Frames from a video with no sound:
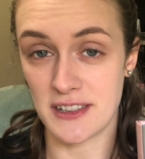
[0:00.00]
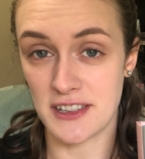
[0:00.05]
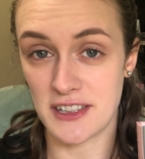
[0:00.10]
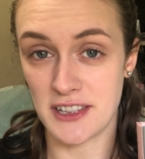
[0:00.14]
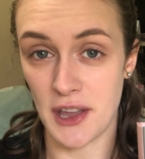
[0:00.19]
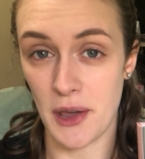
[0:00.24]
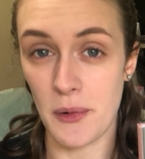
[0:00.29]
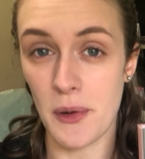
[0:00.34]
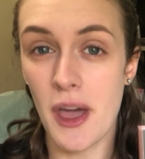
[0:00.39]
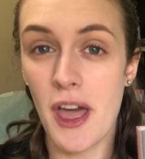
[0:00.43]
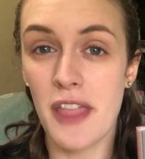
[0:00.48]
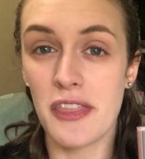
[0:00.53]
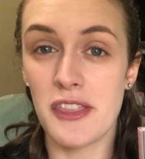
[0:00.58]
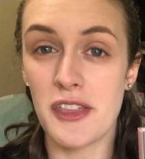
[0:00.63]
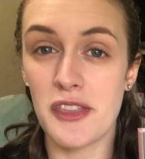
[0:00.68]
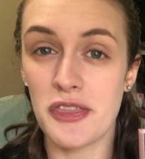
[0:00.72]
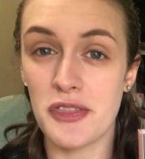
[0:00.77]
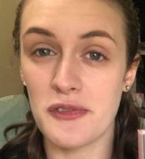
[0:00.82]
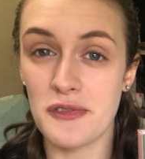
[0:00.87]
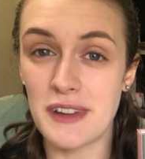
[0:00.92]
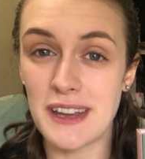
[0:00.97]
So the
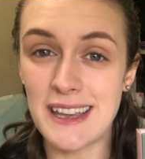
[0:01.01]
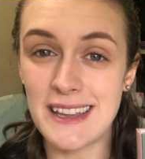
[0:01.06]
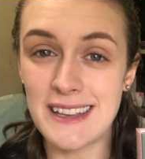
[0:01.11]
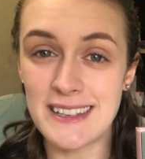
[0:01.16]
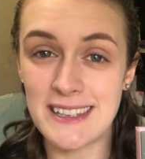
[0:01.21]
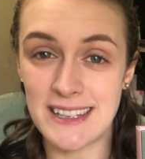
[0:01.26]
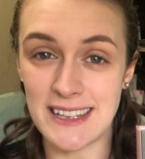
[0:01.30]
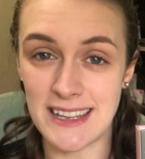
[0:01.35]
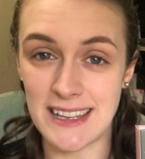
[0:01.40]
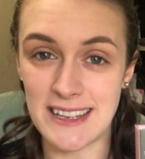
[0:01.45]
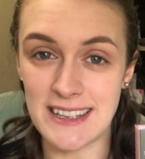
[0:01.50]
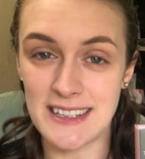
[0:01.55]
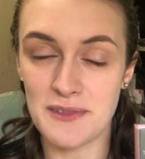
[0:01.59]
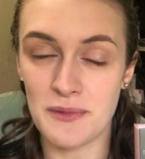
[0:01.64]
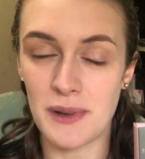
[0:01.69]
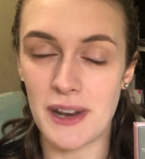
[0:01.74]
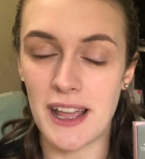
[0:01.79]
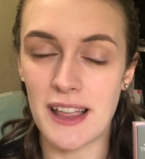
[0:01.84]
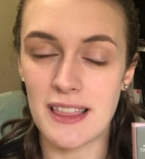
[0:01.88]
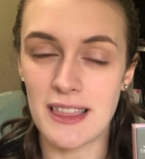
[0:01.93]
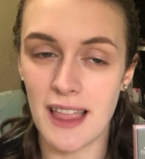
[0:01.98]
3Ds,
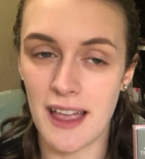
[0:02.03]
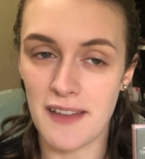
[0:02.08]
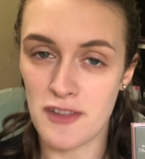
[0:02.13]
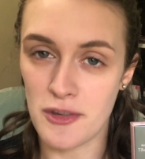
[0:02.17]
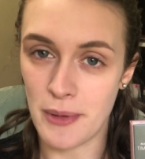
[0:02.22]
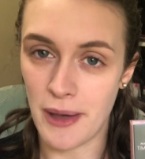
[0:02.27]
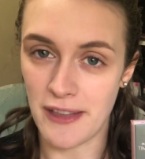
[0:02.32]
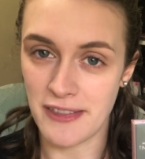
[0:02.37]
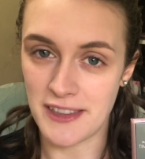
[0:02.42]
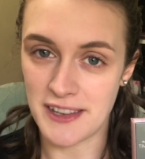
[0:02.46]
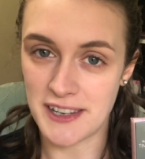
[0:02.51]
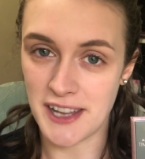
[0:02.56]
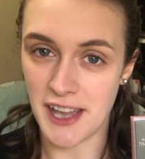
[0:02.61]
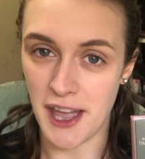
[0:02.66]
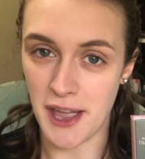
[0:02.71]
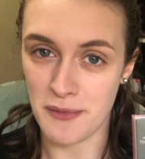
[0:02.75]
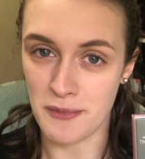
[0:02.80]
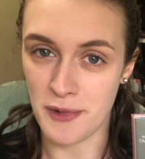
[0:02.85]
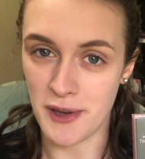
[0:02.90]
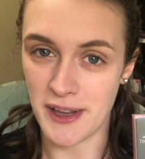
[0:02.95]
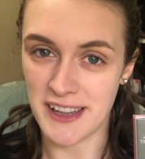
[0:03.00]
what I love about the
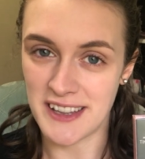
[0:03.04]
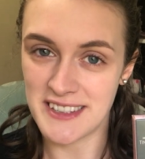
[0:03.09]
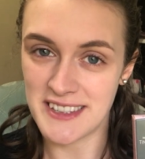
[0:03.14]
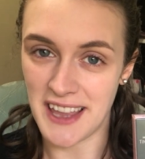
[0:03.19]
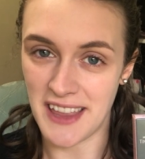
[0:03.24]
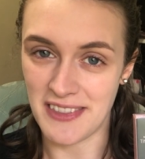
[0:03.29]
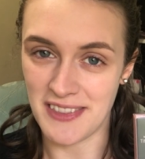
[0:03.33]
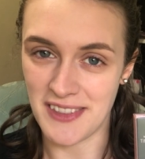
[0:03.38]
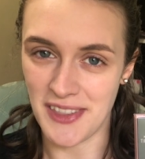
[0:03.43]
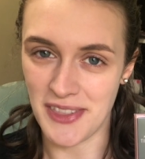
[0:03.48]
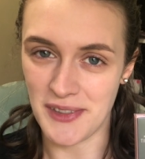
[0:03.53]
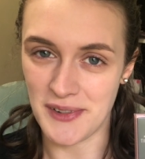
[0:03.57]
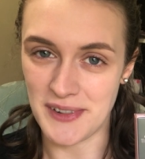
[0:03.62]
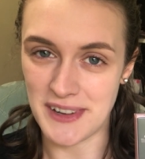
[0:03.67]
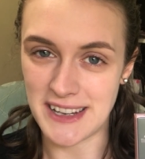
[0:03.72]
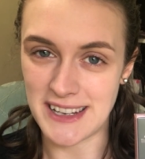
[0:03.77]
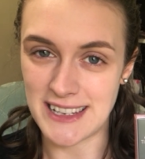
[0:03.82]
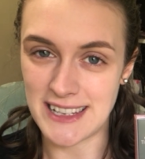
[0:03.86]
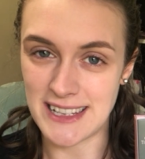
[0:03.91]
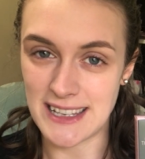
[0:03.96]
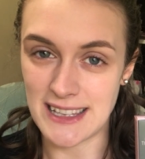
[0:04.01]
Time-Wise and the
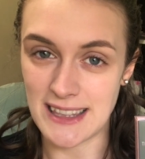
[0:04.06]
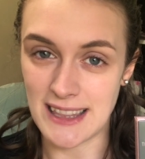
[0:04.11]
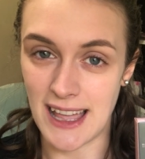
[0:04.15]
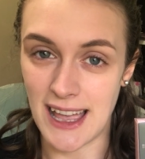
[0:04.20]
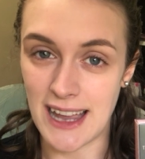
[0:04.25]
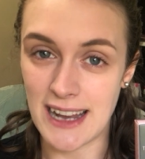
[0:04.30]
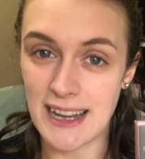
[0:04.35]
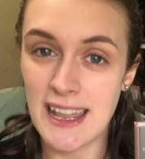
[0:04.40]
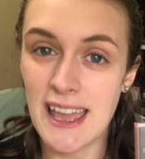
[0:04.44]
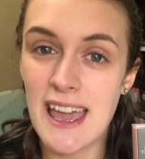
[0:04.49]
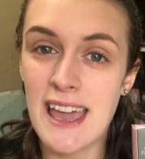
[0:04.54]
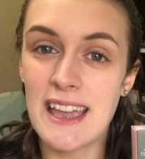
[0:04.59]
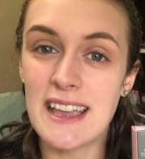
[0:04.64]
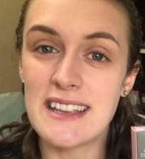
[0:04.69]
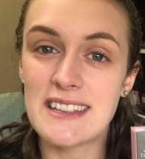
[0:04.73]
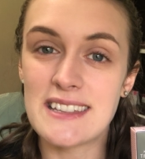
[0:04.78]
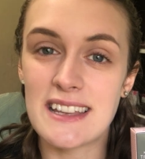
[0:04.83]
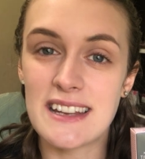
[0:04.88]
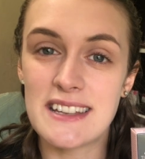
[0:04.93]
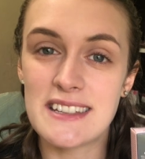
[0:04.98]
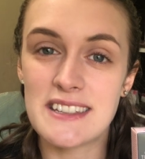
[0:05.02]
3D line
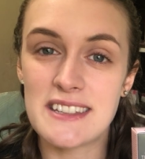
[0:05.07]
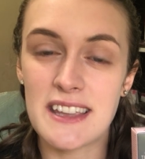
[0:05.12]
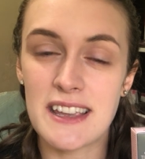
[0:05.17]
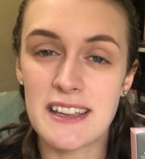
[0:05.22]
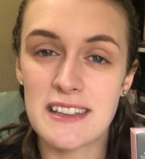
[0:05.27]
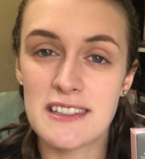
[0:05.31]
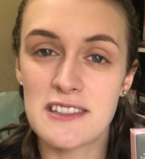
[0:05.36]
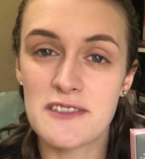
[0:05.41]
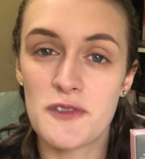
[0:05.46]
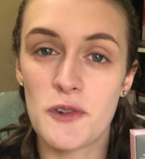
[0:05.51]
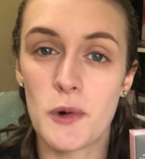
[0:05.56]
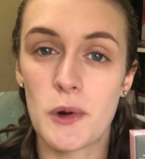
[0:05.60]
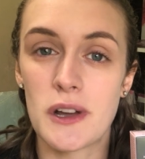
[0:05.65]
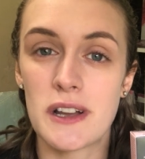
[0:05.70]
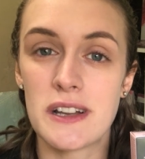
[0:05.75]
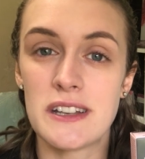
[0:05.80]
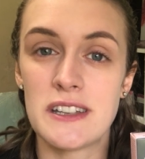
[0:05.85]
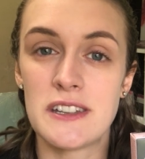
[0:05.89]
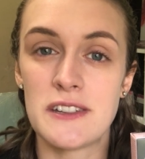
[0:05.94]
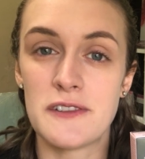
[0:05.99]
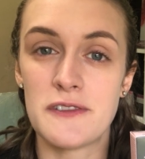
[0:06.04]
is that it stands for
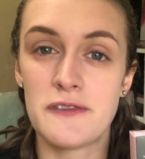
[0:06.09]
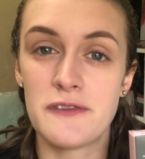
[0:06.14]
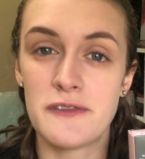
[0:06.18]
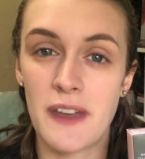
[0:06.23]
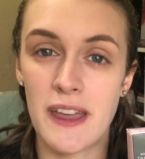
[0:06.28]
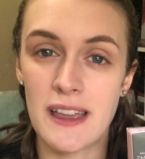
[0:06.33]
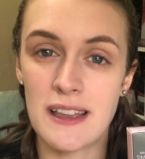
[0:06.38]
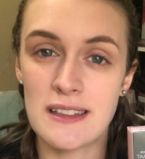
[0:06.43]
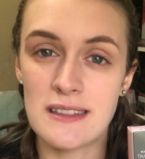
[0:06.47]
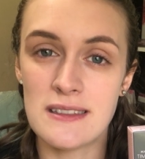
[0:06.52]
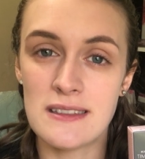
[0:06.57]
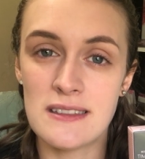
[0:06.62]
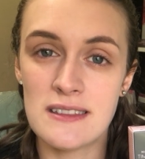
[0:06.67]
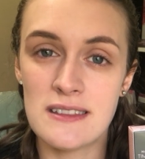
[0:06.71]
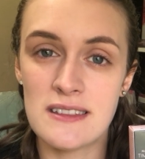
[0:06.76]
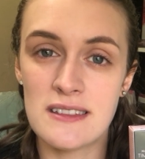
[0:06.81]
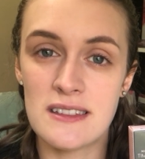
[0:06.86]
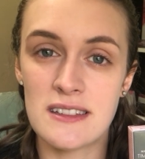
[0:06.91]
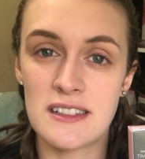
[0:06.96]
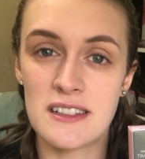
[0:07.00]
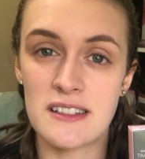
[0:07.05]

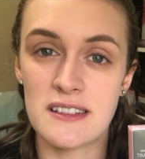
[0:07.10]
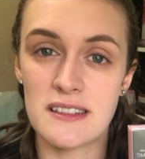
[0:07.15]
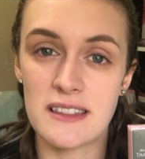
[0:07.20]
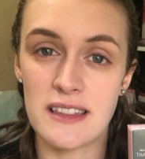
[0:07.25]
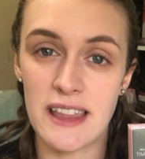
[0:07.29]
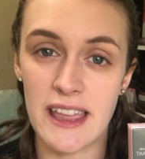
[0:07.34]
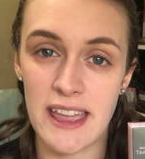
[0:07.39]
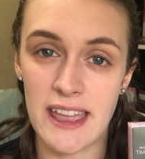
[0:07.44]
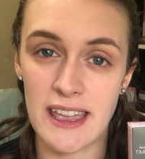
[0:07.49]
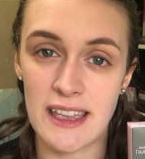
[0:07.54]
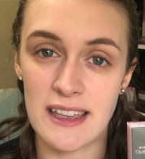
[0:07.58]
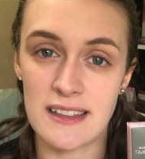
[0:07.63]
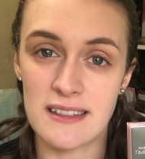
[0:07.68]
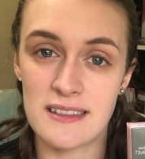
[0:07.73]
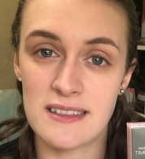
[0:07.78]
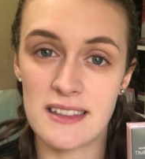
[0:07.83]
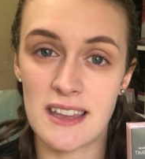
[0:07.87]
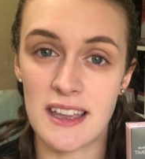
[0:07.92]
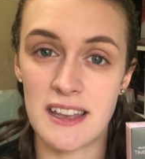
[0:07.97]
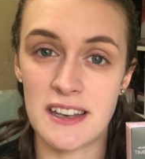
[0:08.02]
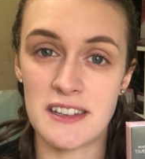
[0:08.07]
defends,
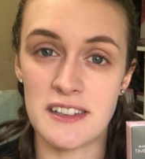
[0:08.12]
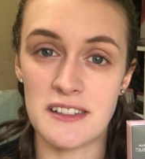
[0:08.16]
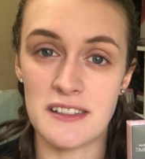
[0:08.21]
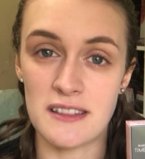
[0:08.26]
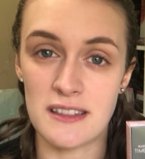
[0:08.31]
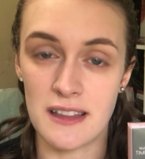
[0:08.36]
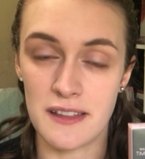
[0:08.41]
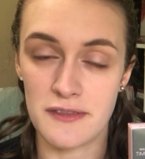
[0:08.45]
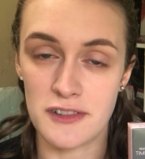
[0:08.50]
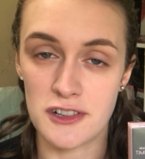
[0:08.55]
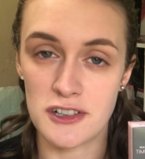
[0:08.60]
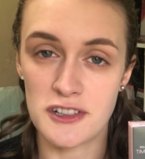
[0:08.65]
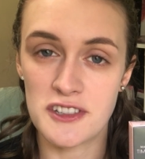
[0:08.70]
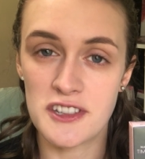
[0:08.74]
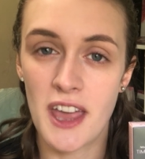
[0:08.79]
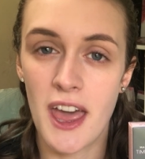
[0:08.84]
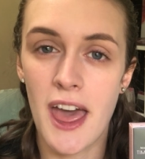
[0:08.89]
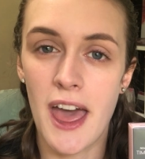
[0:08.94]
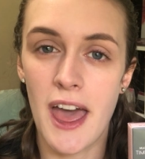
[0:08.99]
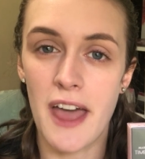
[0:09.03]
delays, and delivers.